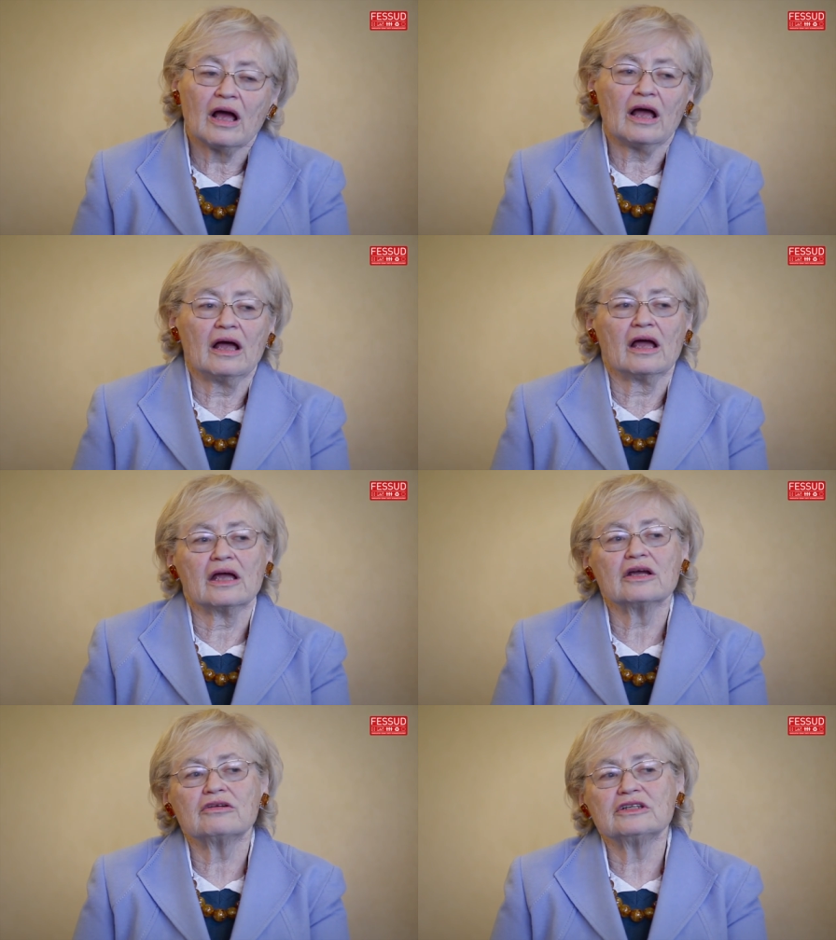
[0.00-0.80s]
uh,
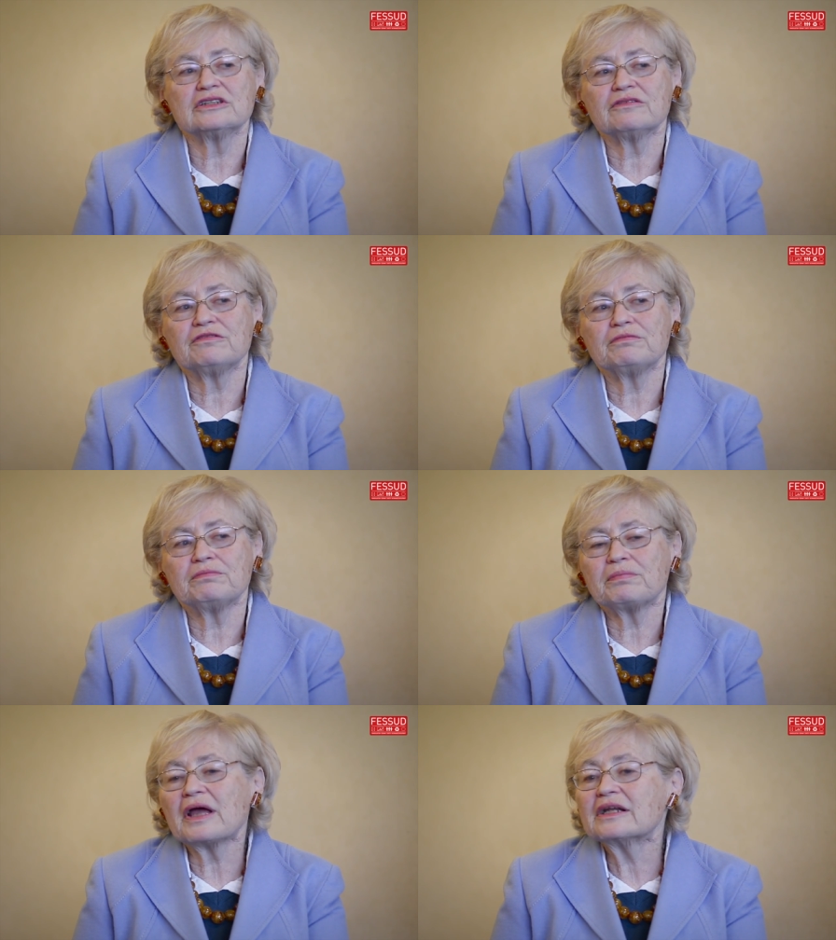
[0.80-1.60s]
increase of
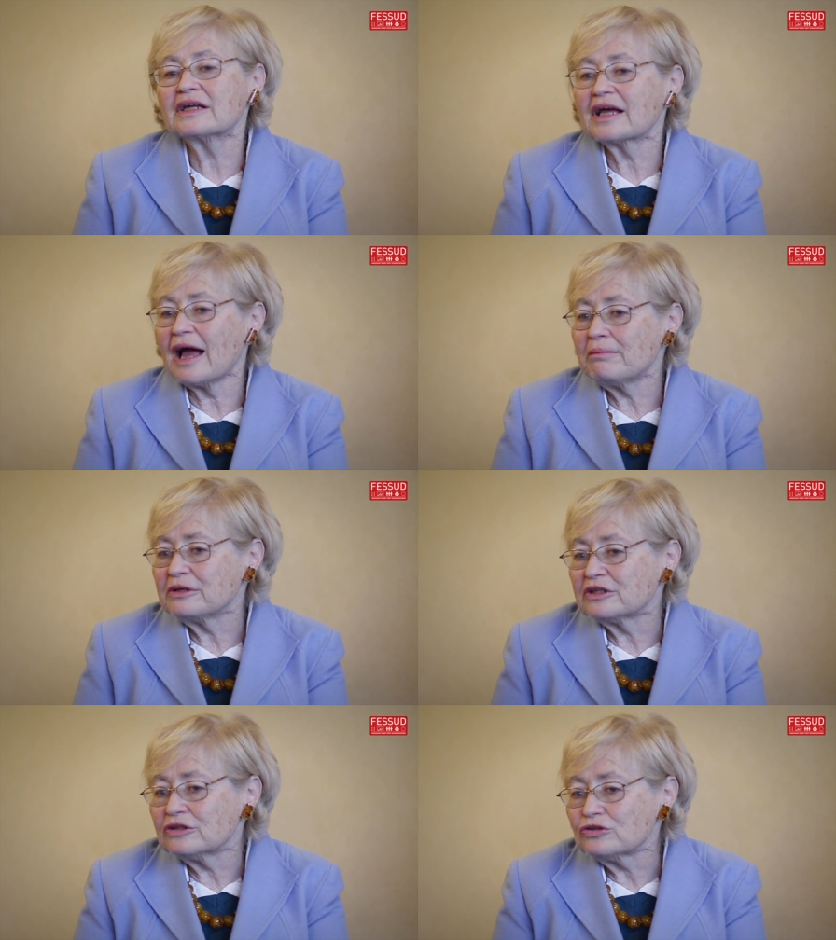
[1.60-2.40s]
paid-in
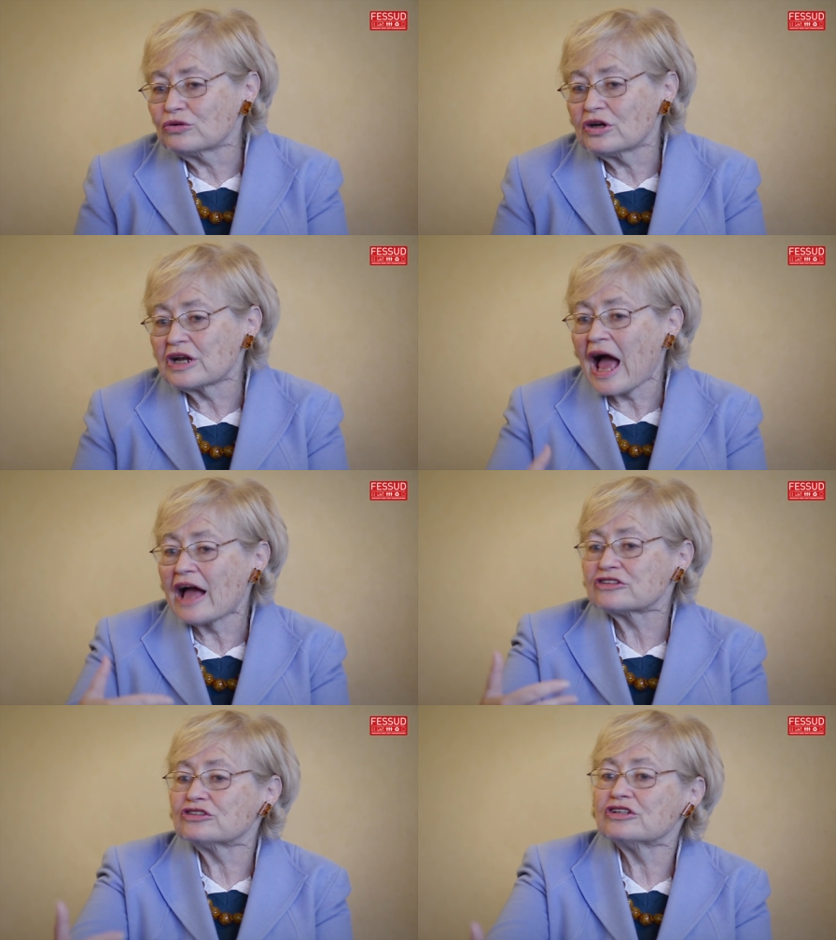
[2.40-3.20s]
capital, you can
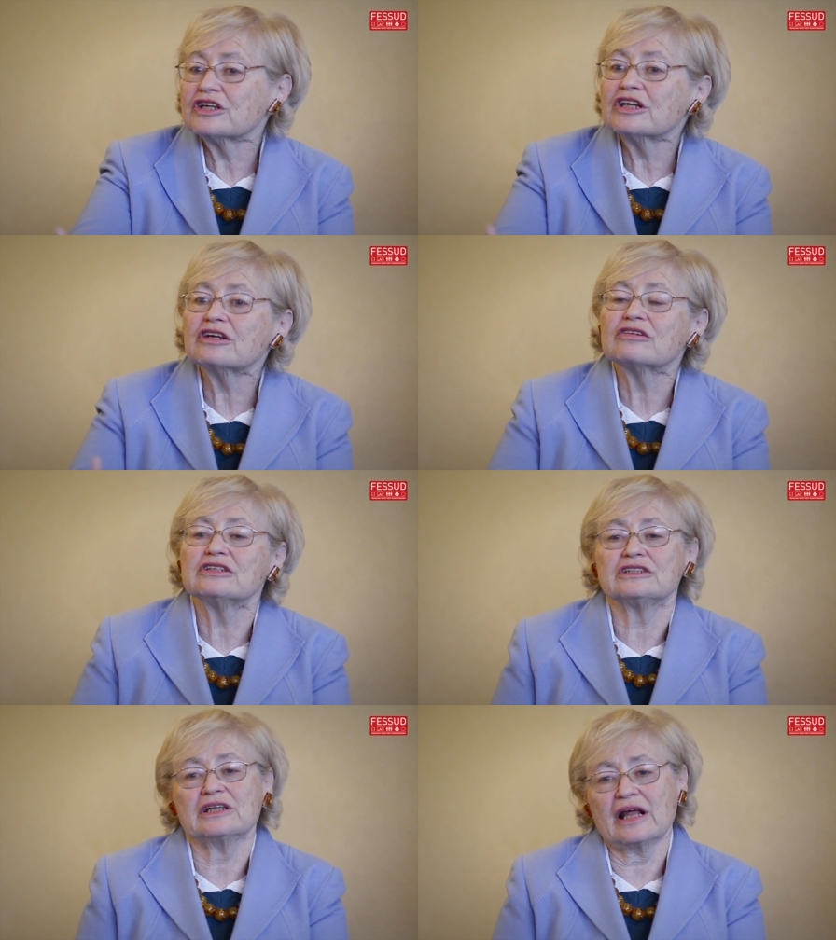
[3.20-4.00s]
actually
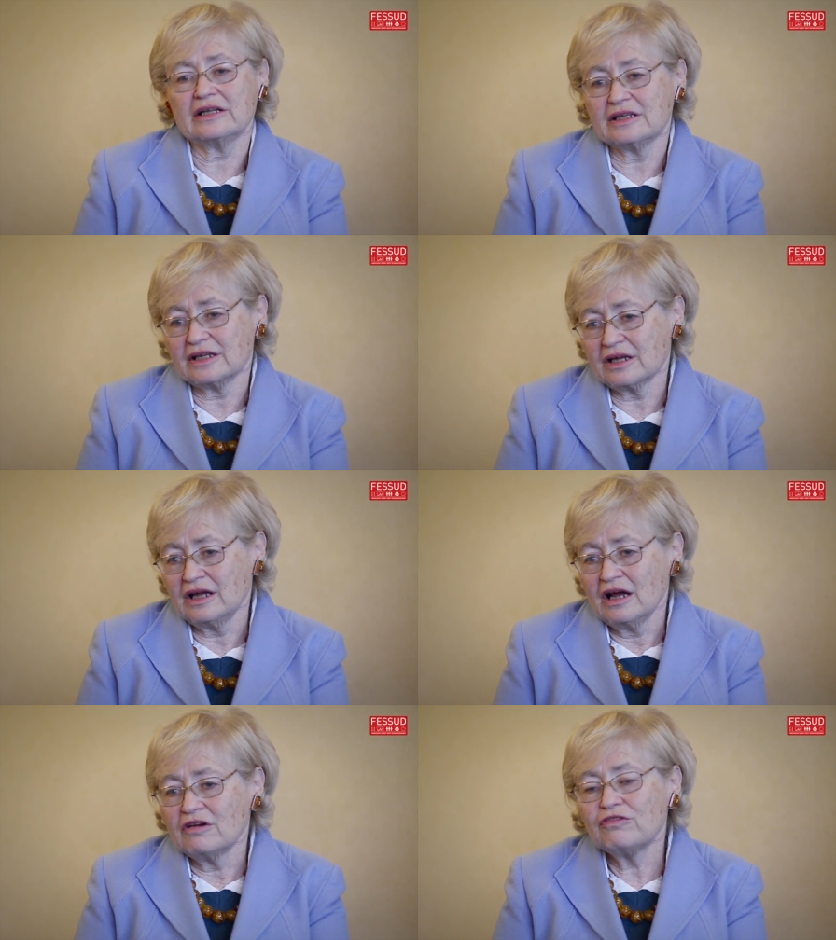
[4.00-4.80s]
increase
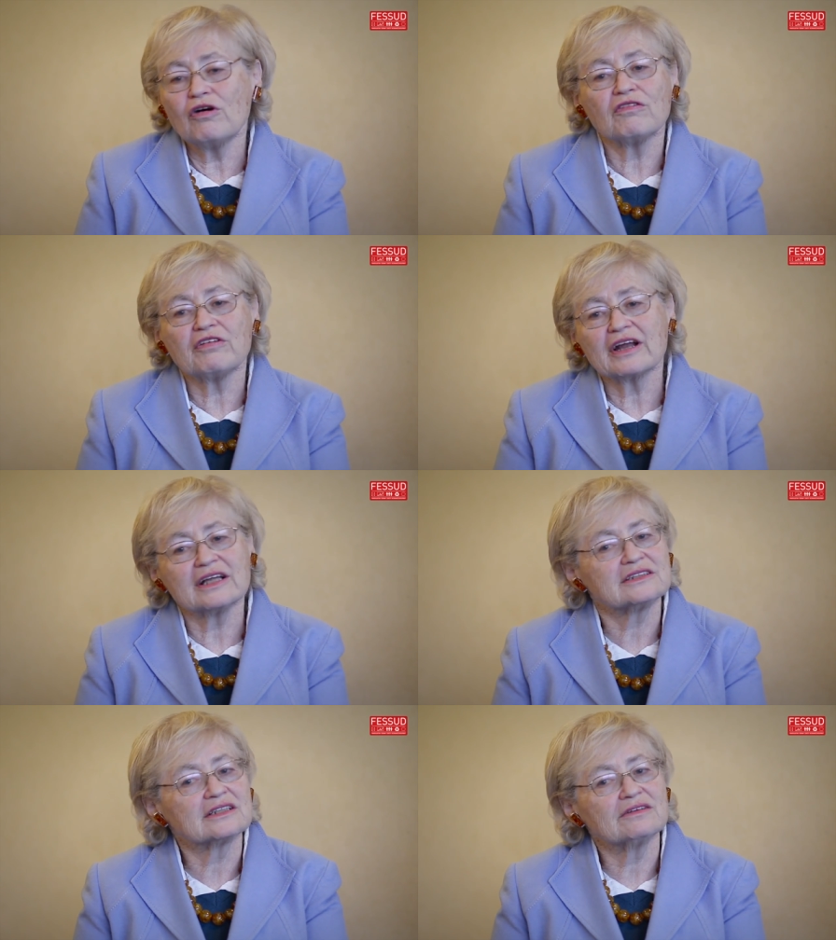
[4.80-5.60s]
lending for
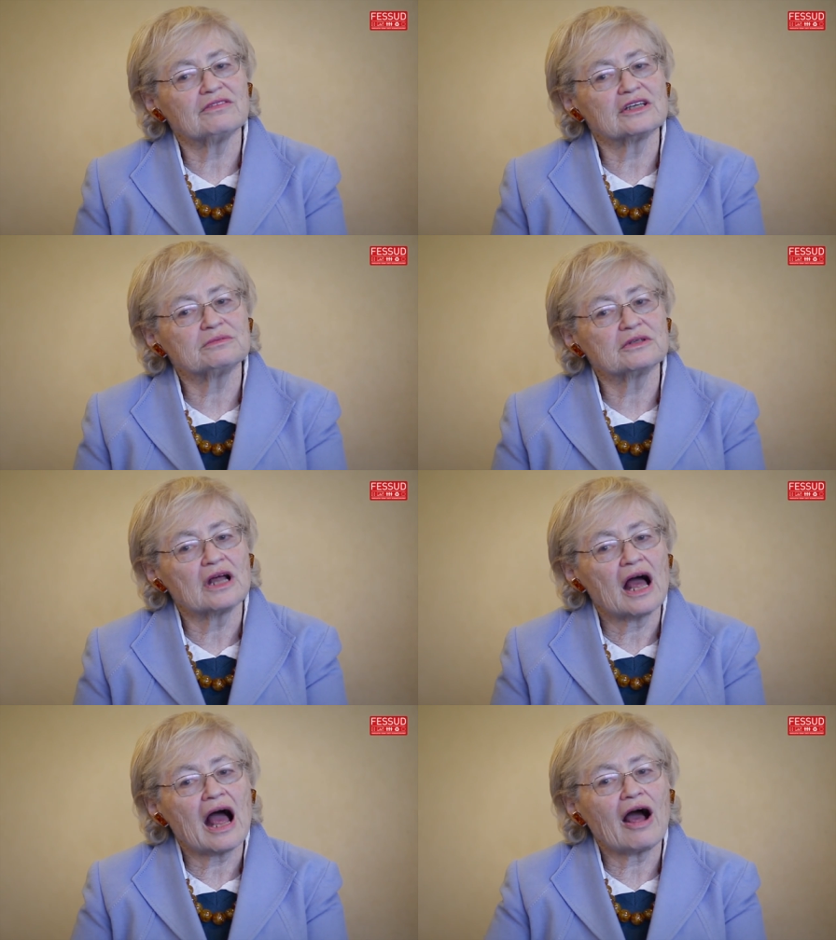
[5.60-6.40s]
financing
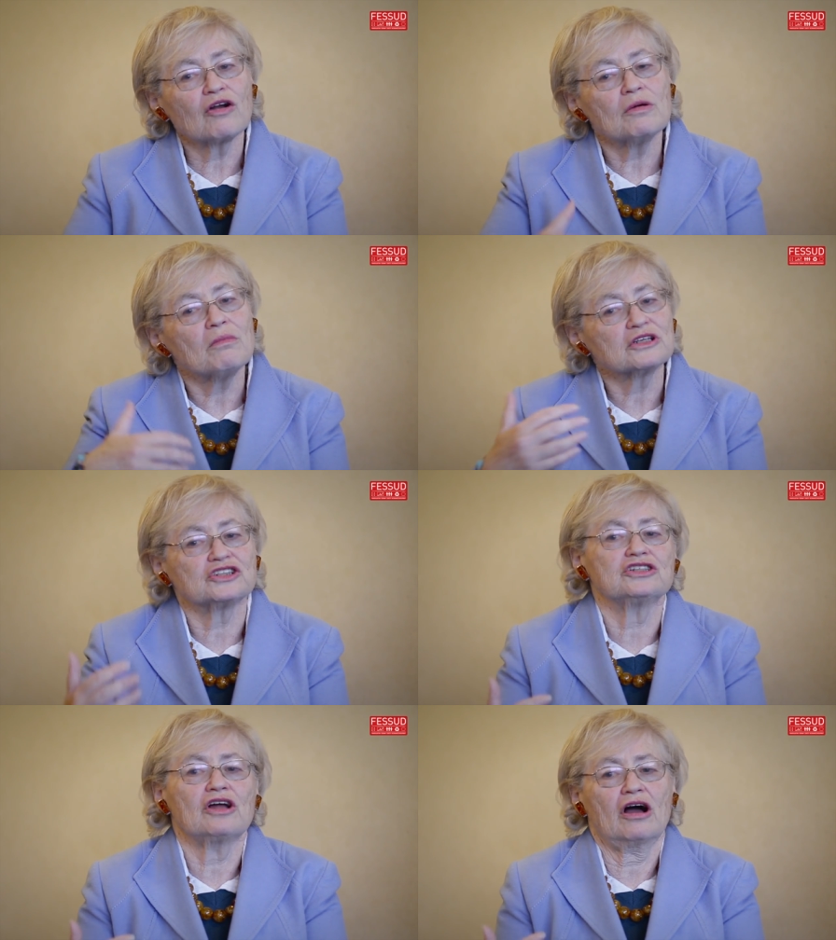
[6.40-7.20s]
investment on a
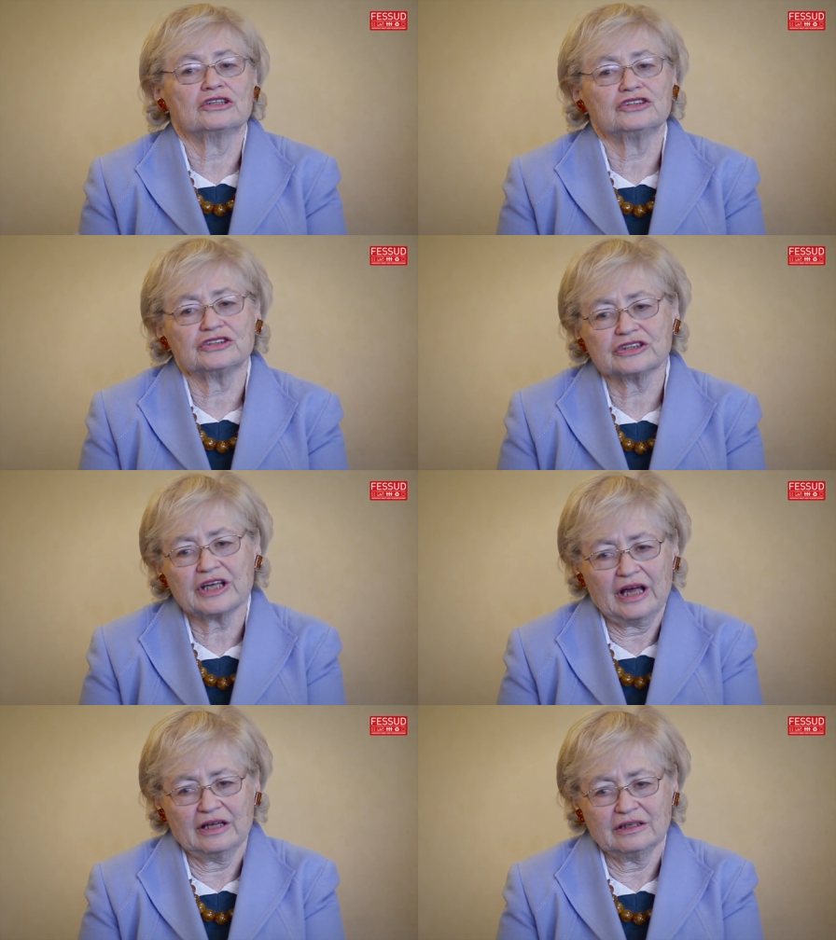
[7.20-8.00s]
much larger
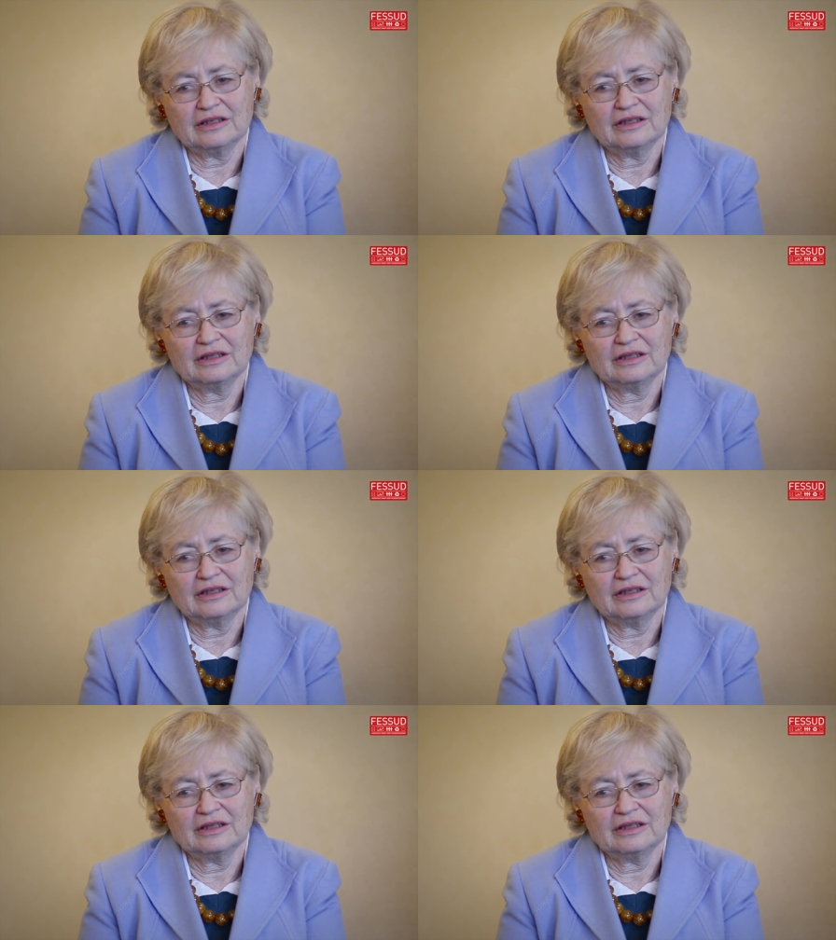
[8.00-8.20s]
scale.